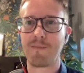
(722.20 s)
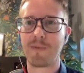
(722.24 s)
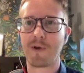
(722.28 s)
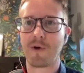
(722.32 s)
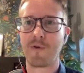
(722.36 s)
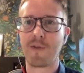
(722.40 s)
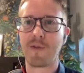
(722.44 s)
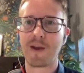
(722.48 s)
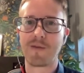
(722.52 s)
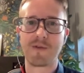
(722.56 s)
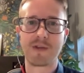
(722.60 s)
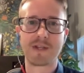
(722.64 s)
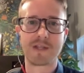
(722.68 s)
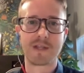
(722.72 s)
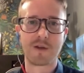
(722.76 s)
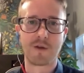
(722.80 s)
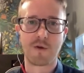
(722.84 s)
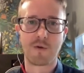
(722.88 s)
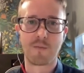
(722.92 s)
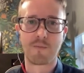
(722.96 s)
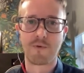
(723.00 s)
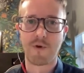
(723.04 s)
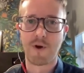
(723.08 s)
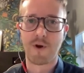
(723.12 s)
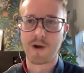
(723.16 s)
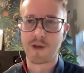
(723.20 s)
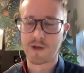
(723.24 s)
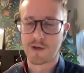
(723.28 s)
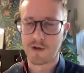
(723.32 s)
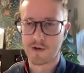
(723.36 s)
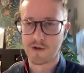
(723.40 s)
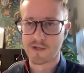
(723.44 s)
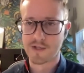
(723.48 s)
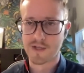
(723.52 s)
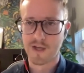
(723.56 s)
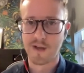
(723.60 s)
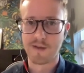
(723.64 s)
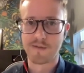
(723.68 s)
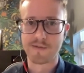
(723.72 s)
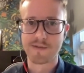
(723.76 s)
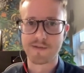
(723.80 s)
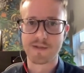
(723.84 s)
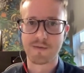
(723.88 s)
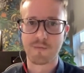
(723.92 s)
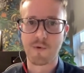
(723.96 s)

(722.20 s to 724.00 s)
build every single product ourselves.